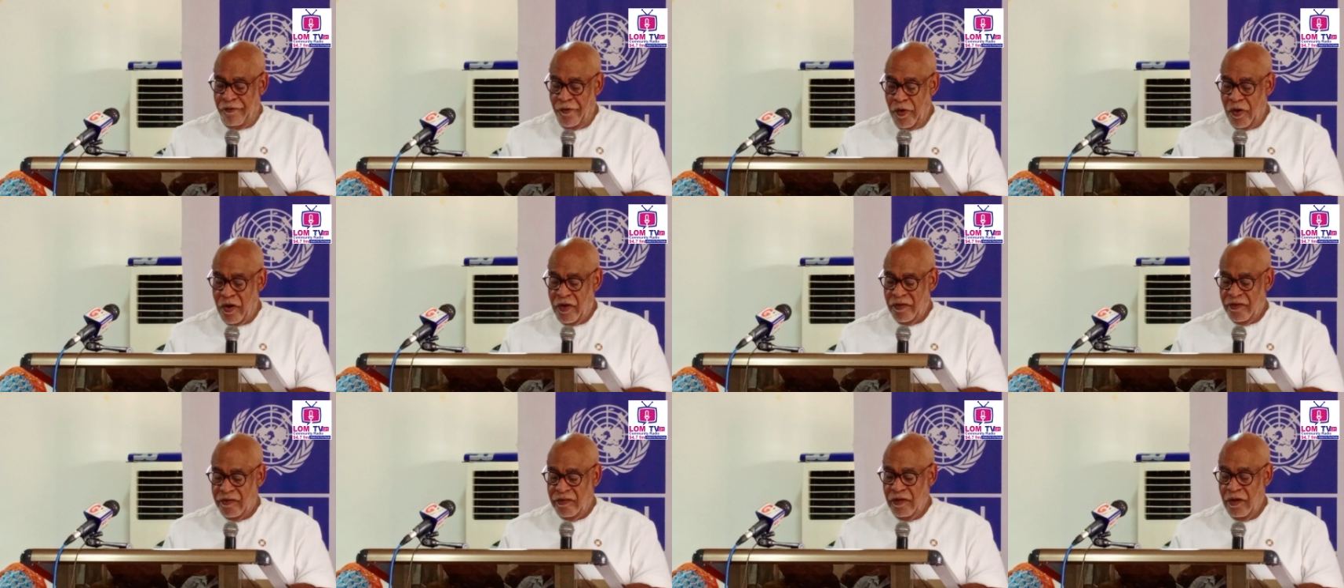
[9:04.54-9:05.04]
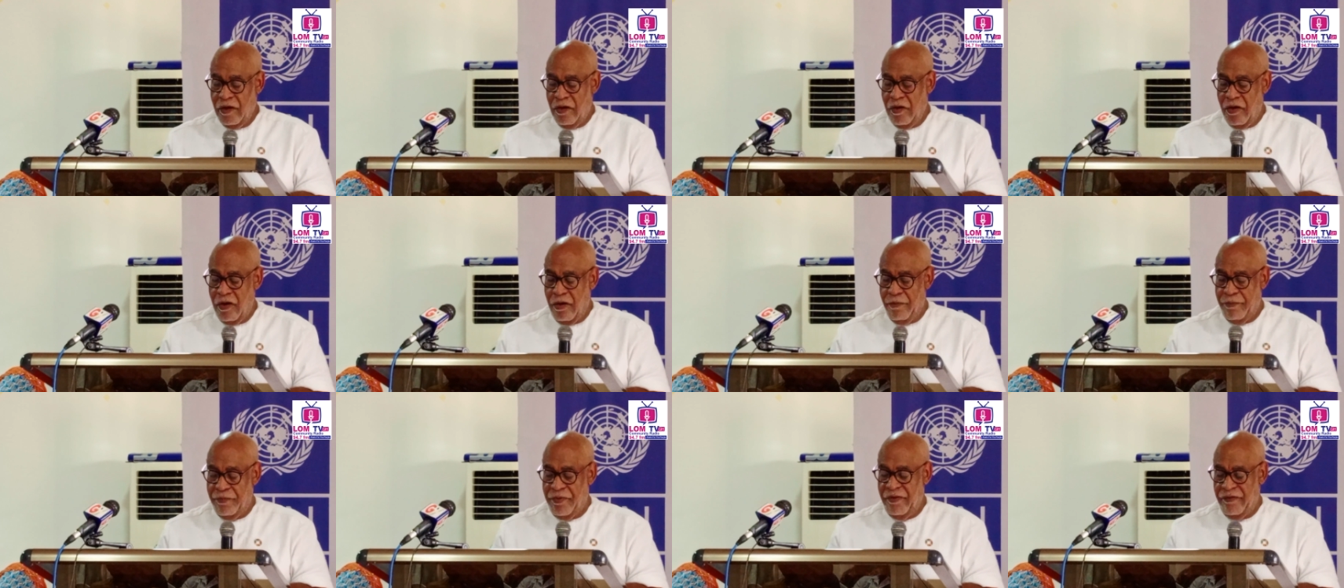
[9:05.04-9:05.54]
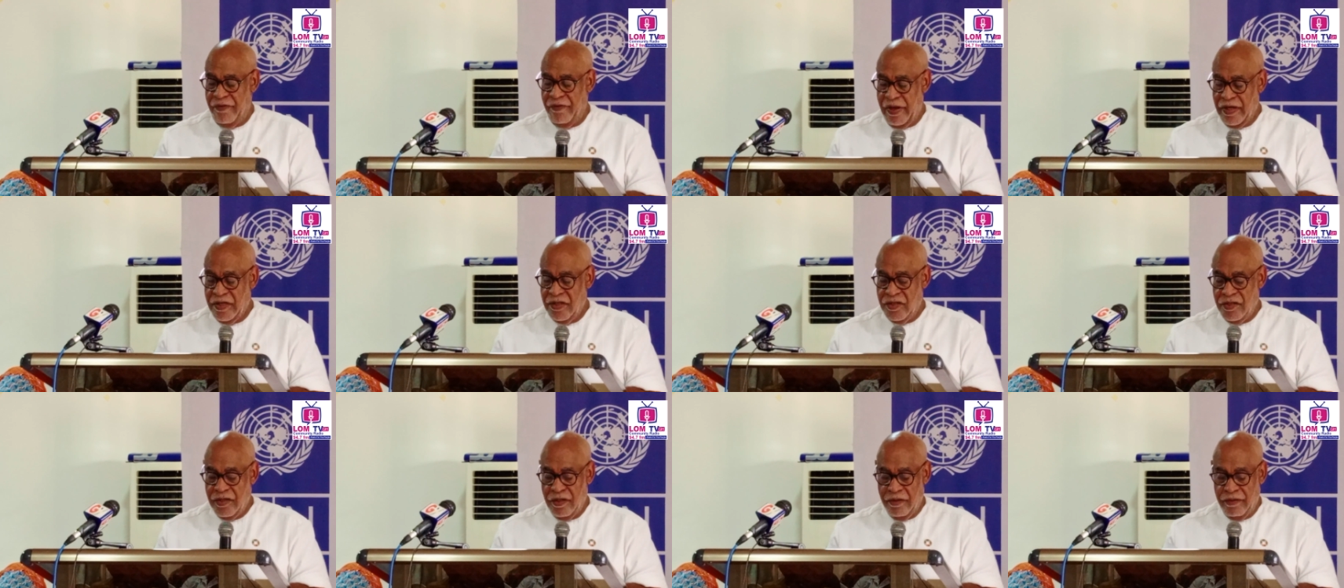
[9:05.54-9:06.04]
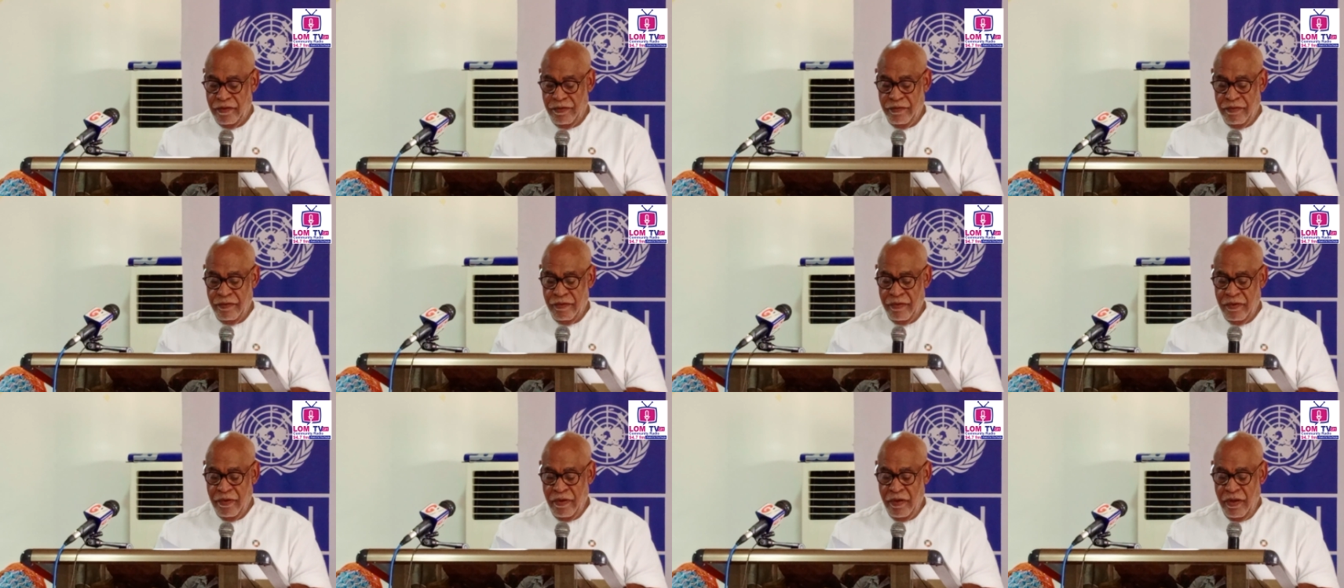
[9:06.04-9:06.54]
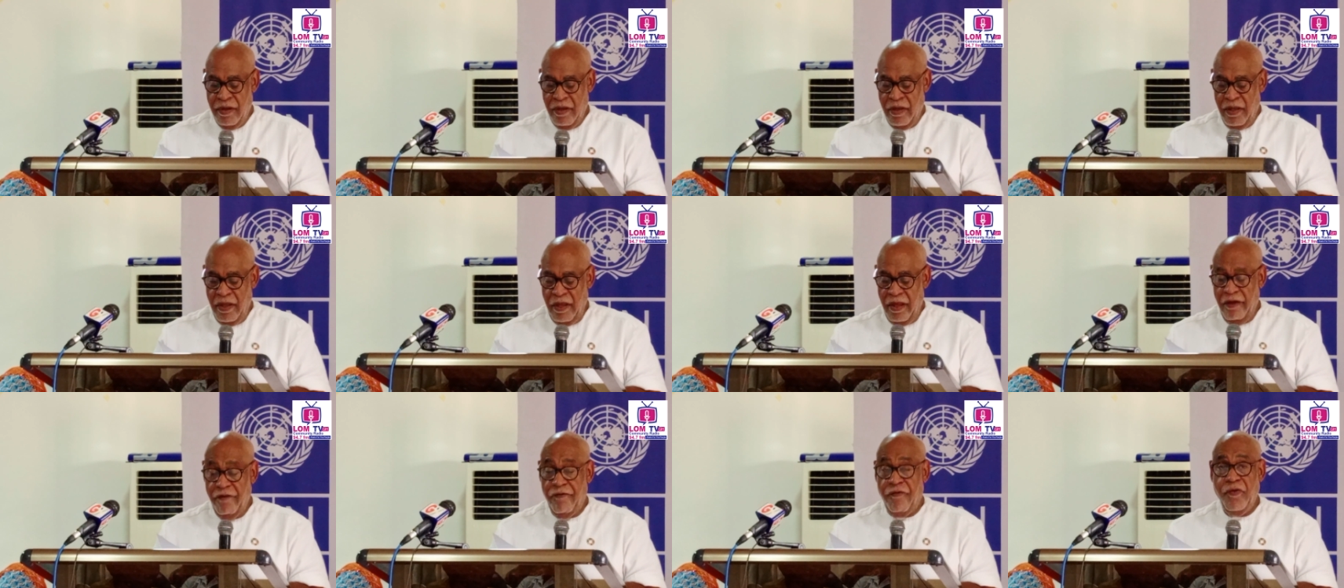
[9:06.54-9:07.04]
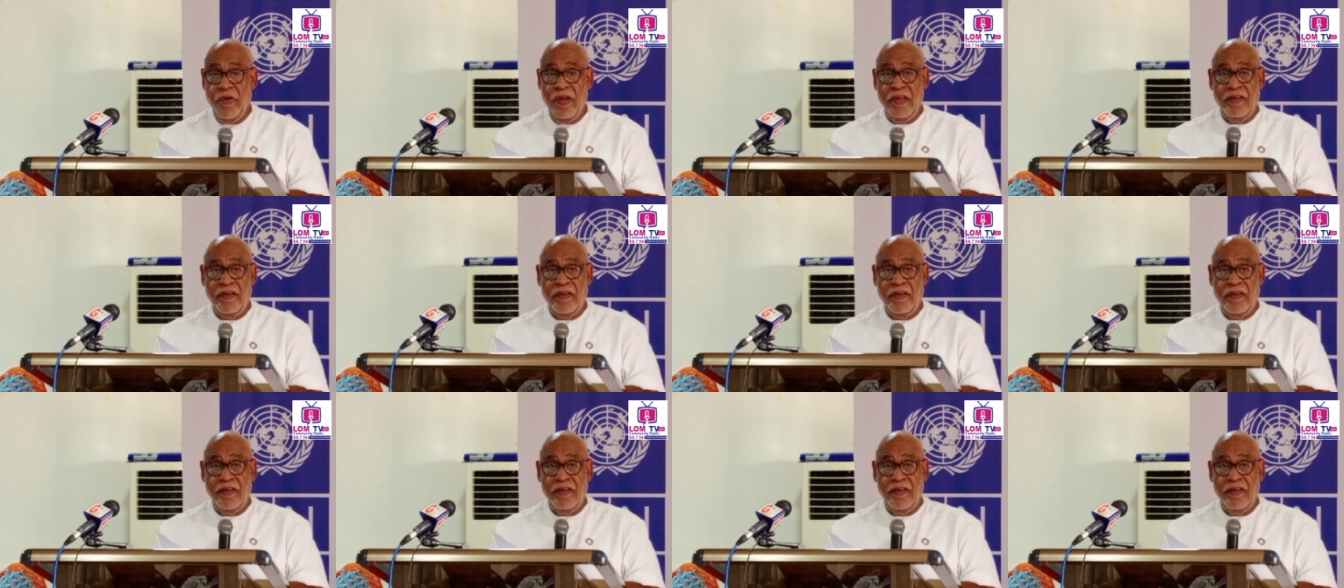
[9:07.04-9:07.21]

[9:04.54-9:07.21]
focusing on prevention. If